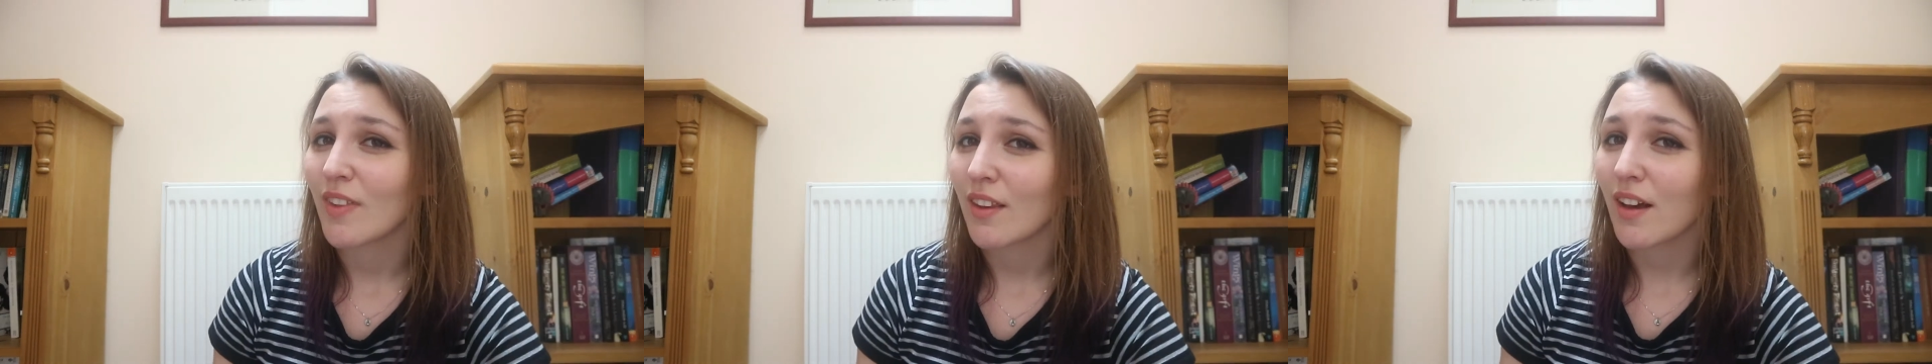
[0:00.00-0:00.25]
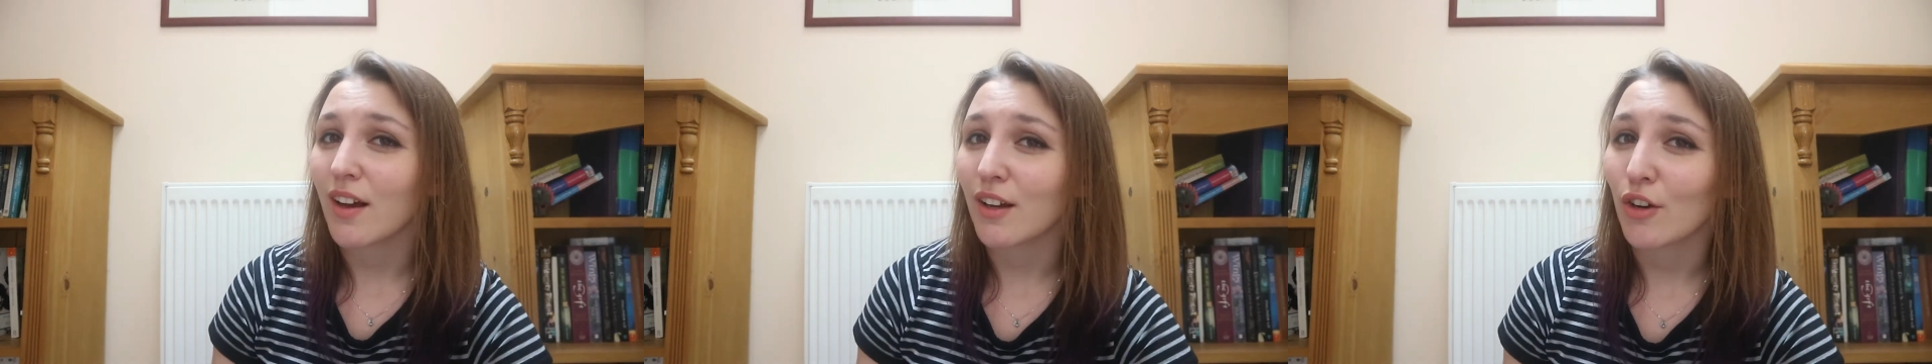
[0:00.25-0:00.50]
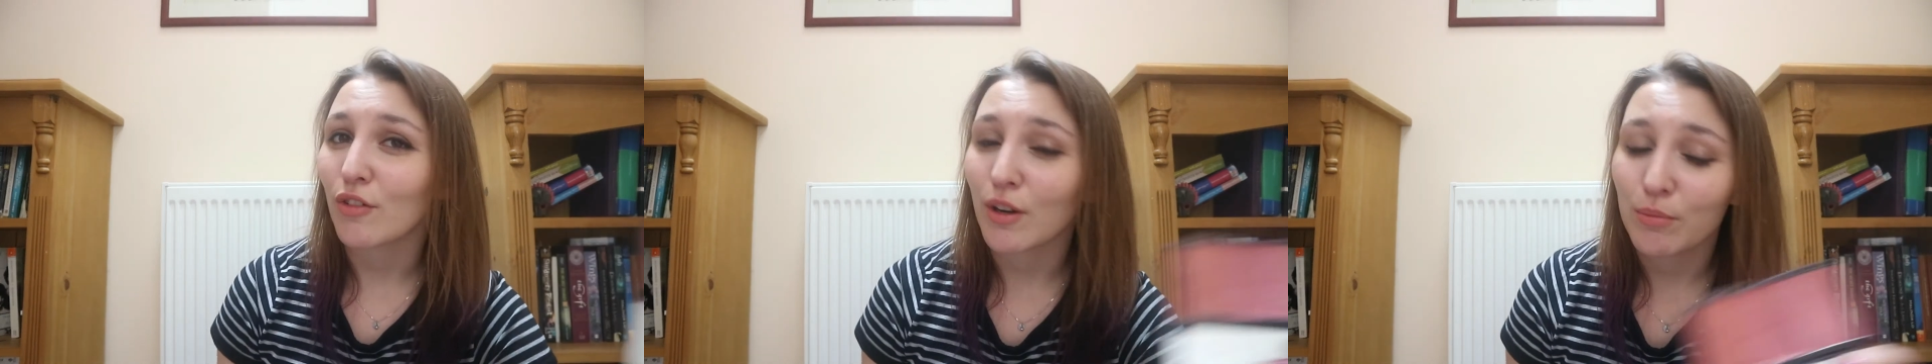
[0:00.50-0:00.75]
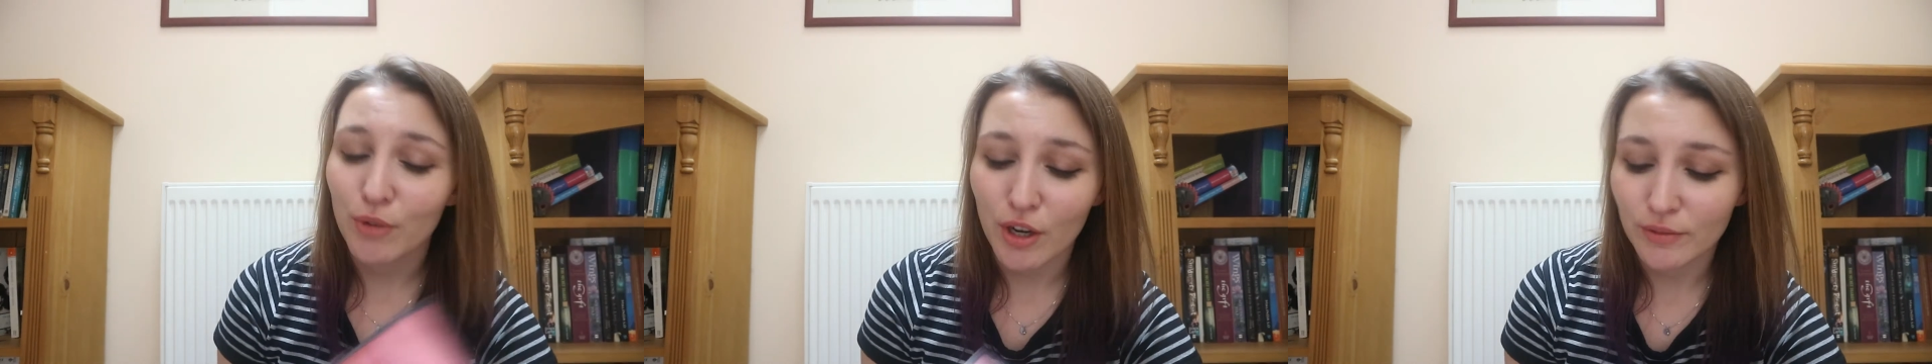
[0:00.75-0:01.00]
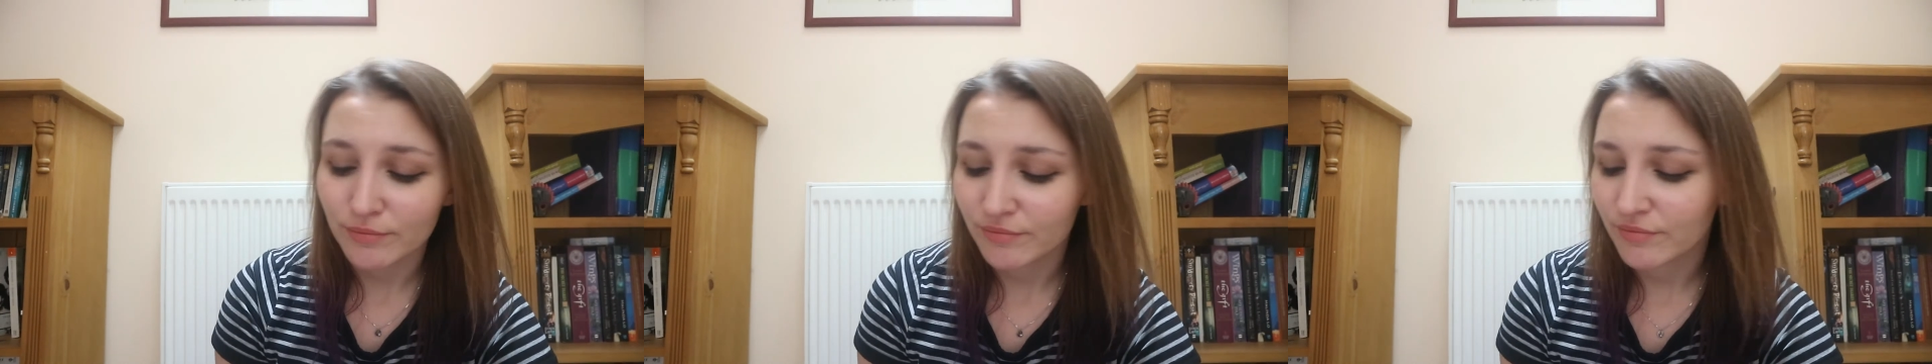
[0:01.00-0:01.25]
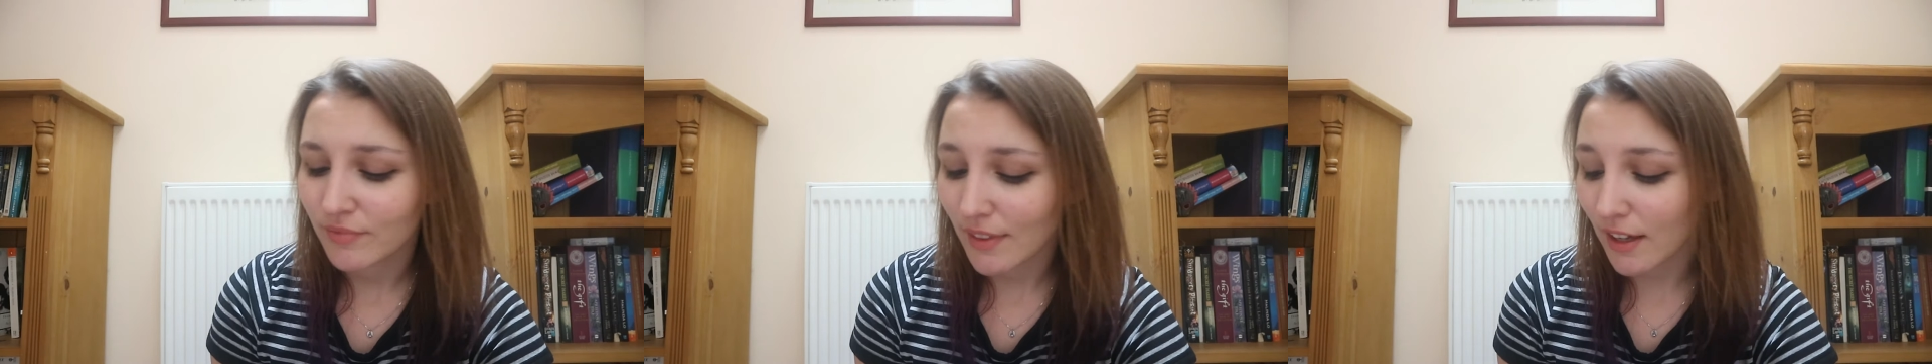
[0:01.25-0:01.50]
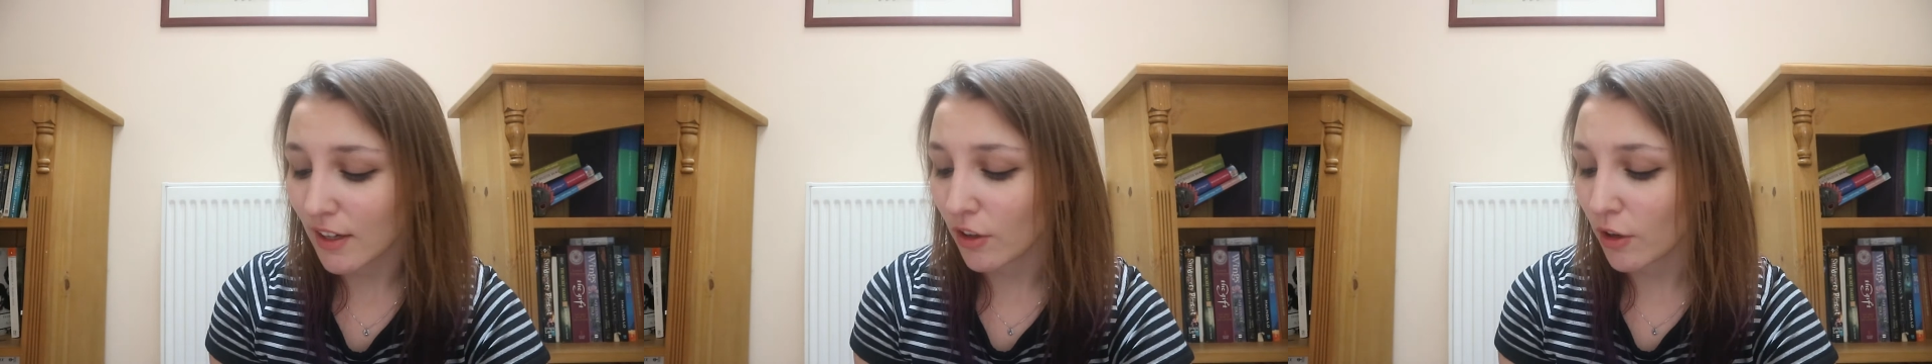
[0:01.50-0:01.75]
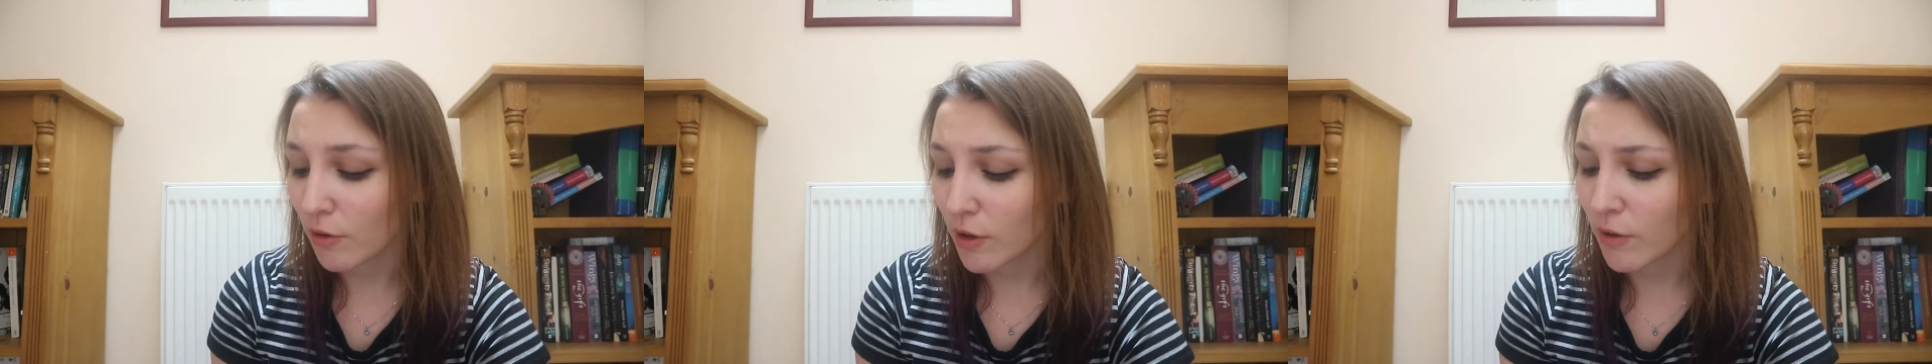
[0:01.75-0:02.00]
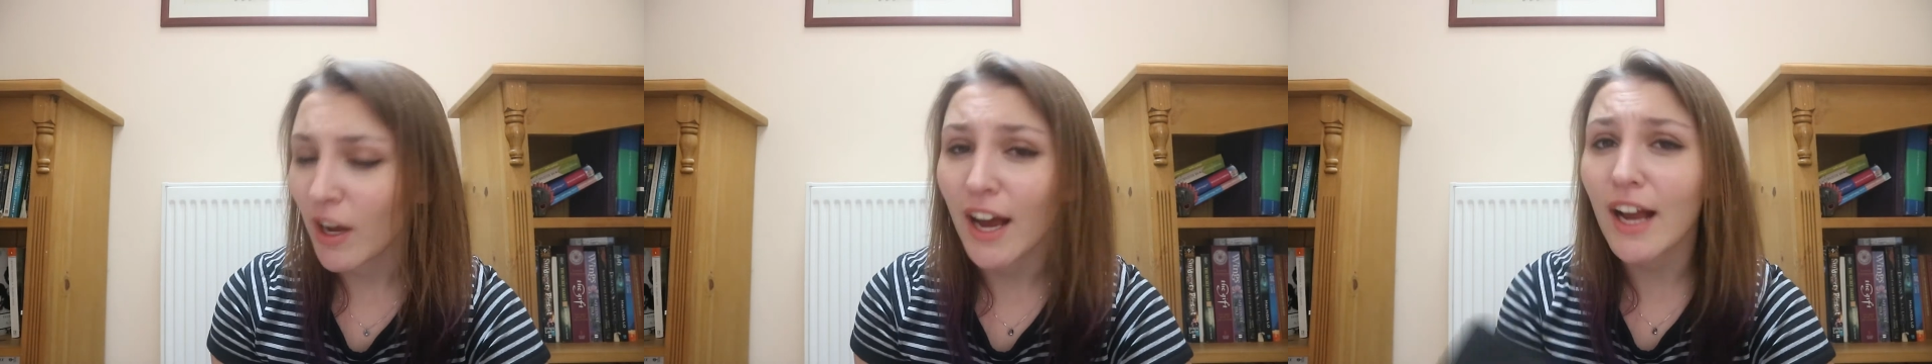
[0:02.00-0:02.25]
Can't go wrong, bro. Cannot go wrong.